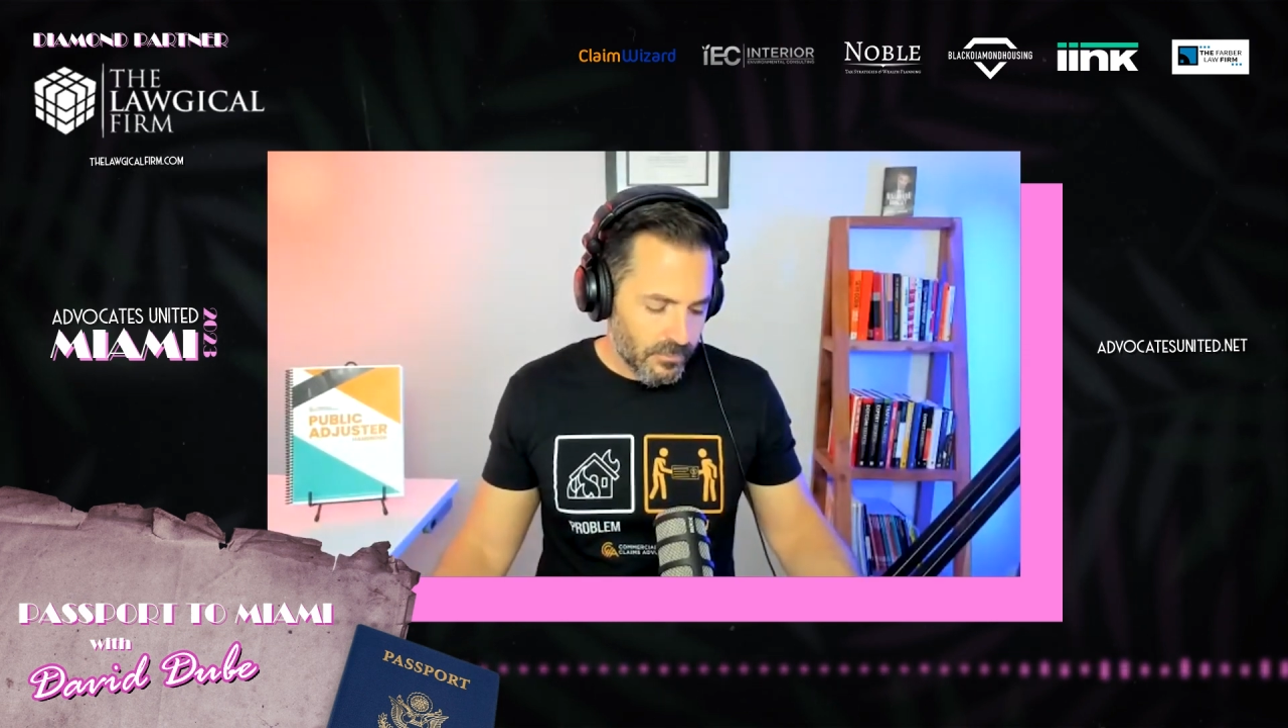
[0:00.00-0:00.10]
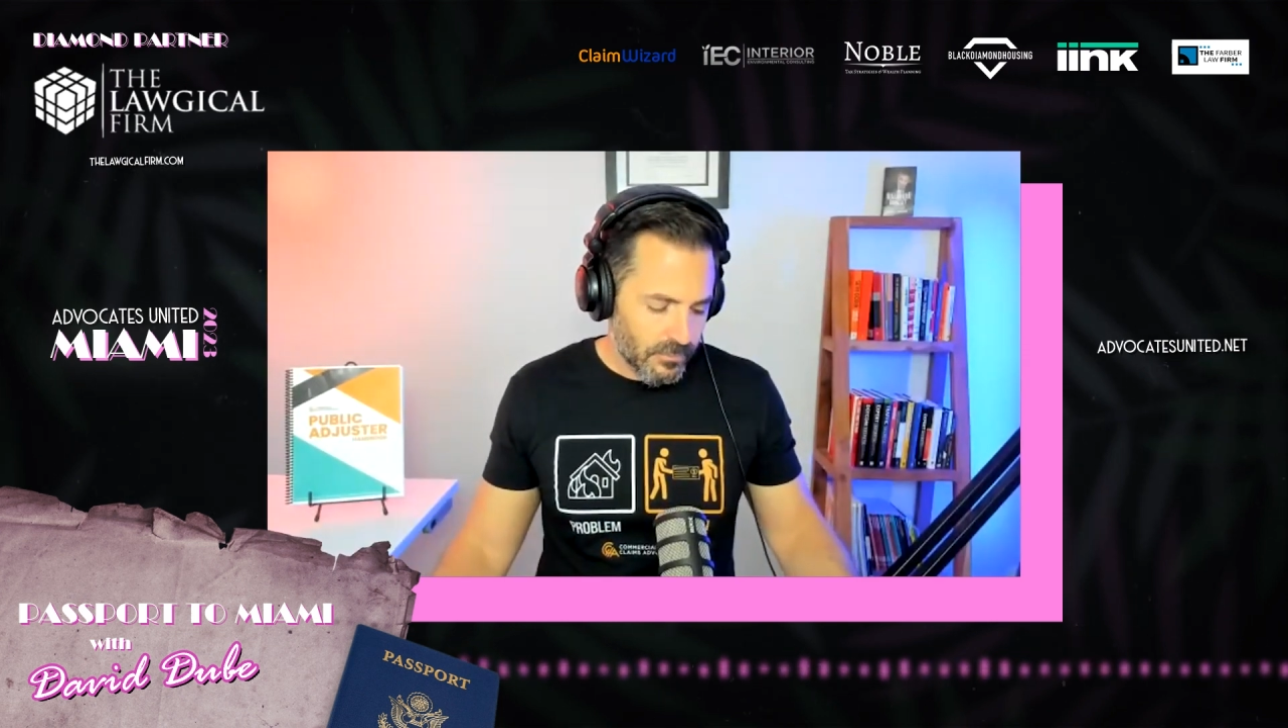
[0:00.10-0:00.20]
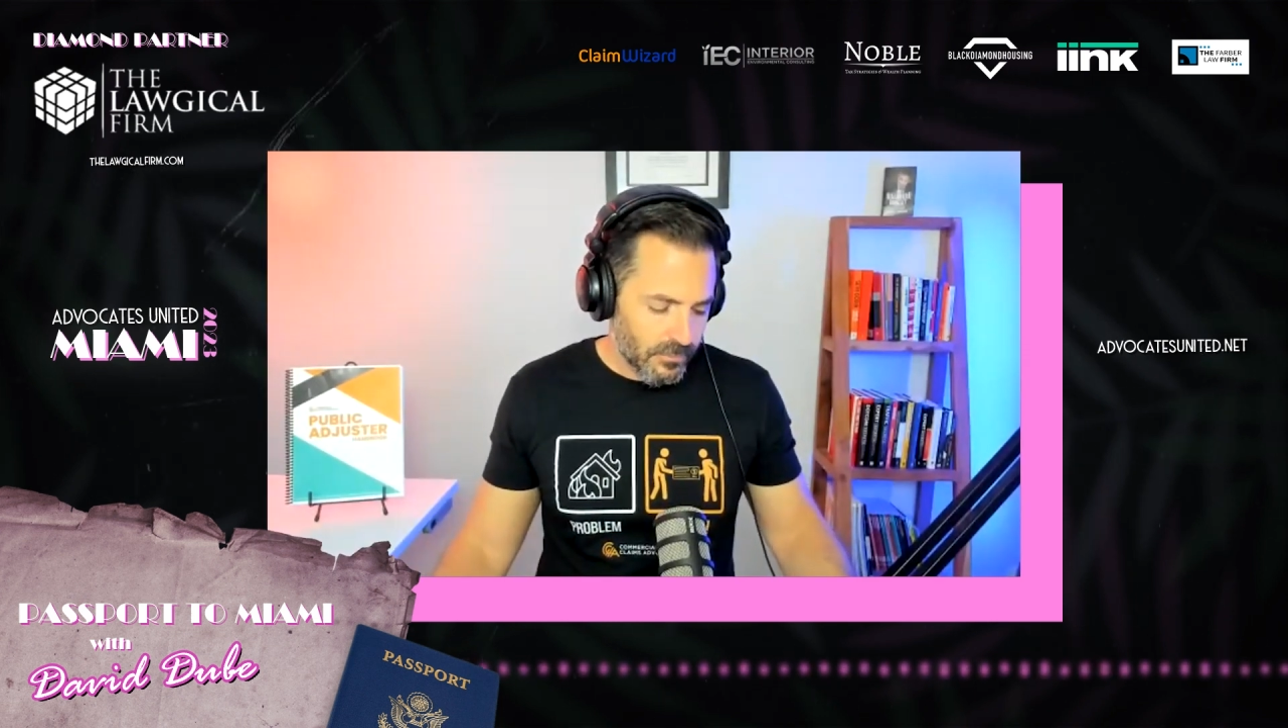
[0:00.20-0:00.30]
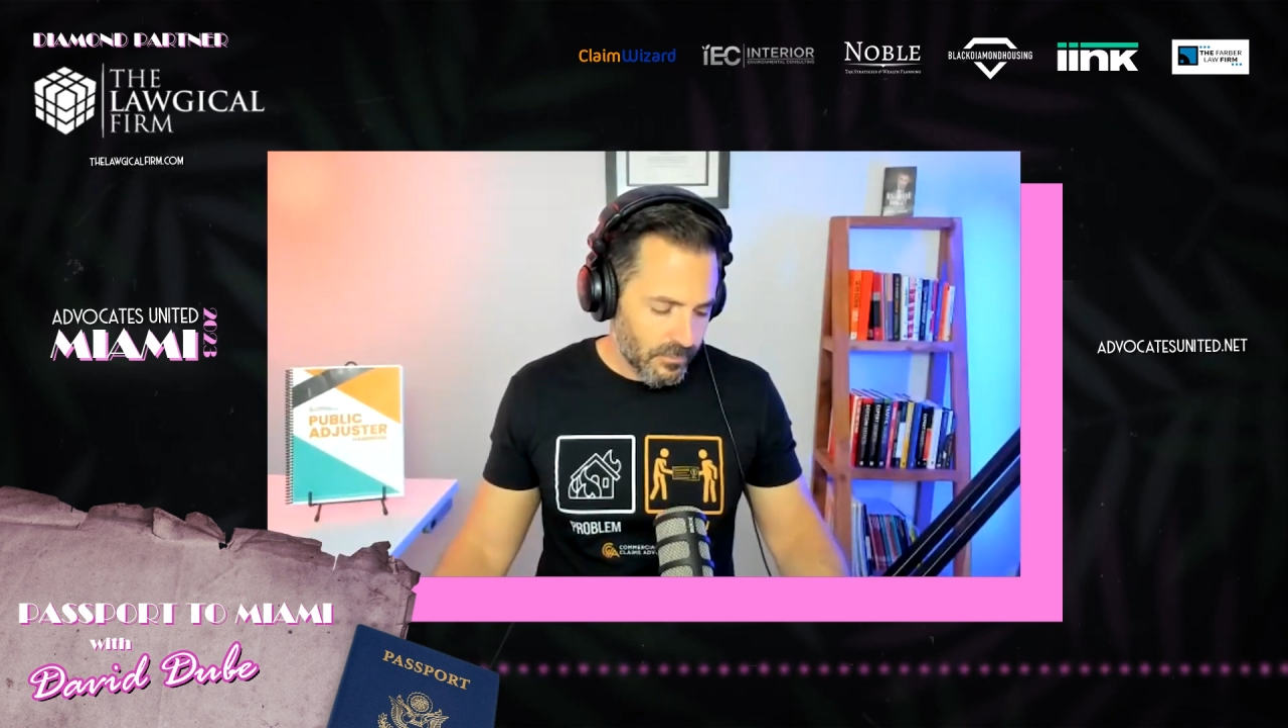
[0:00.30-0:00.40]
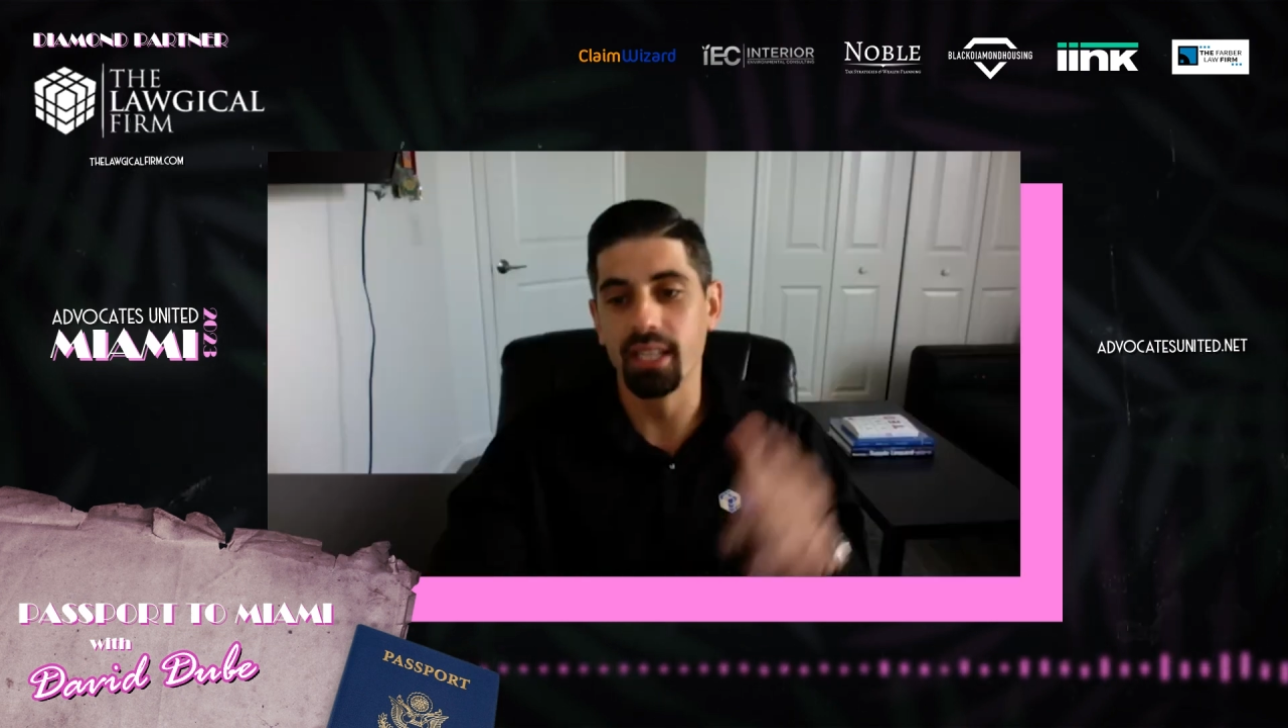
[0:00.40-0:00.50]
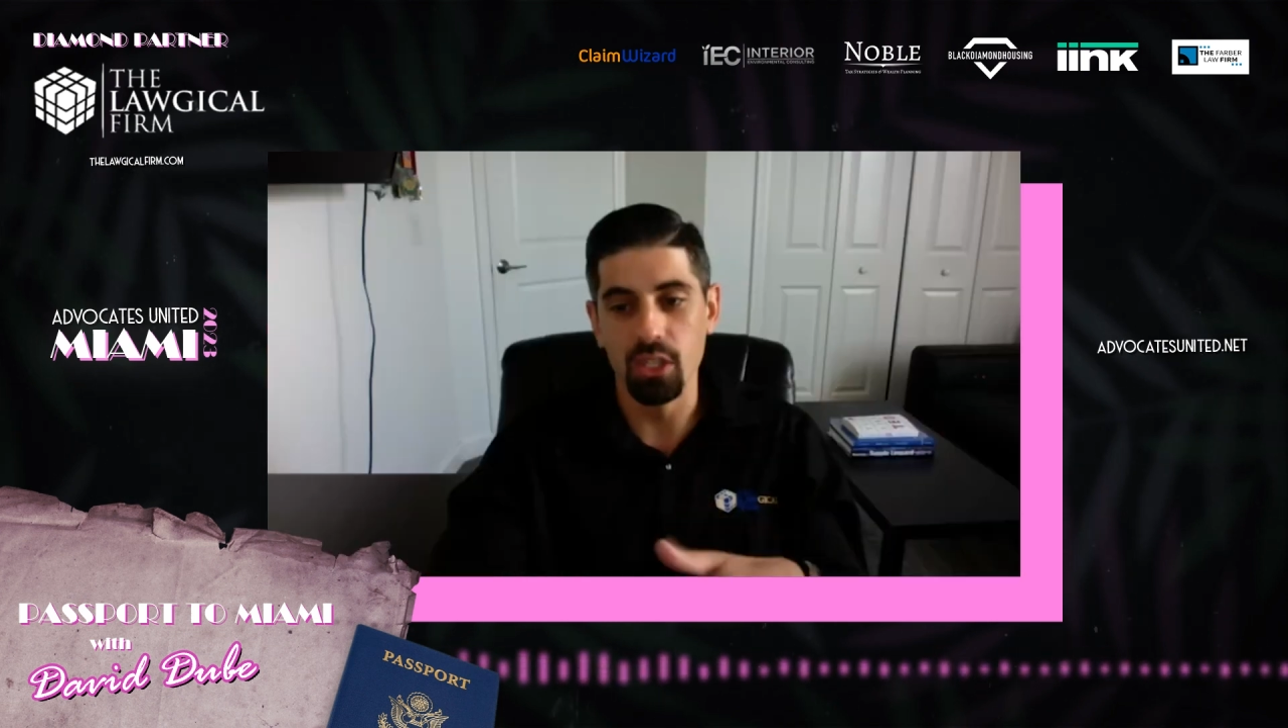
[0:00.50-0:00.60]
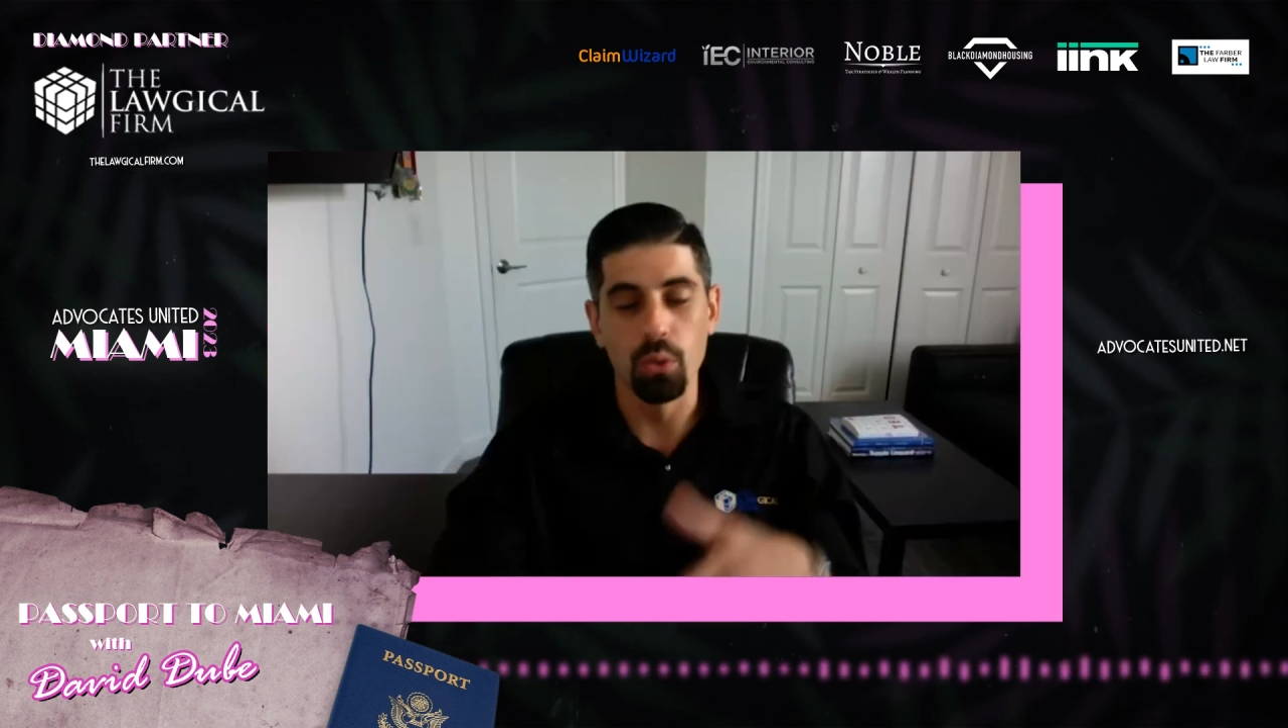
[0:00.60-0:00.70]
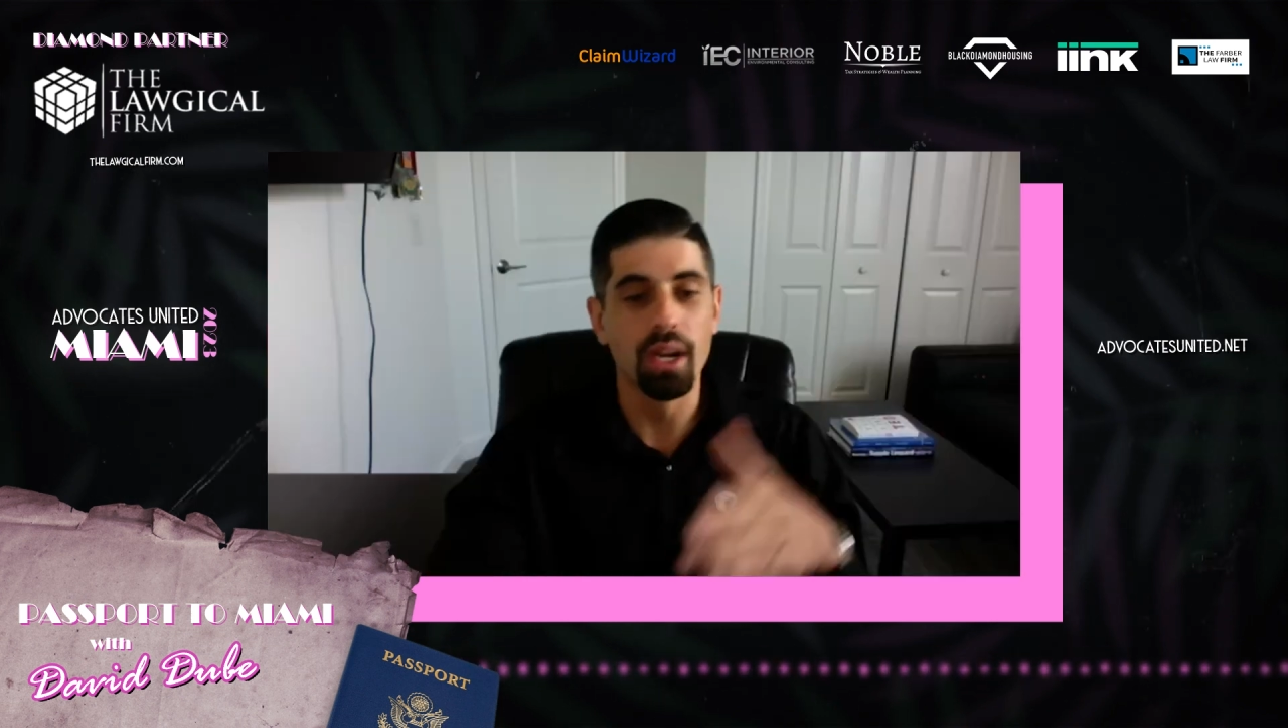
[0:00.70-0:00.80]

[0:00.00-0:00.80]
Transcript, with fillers: that wouldn't happen,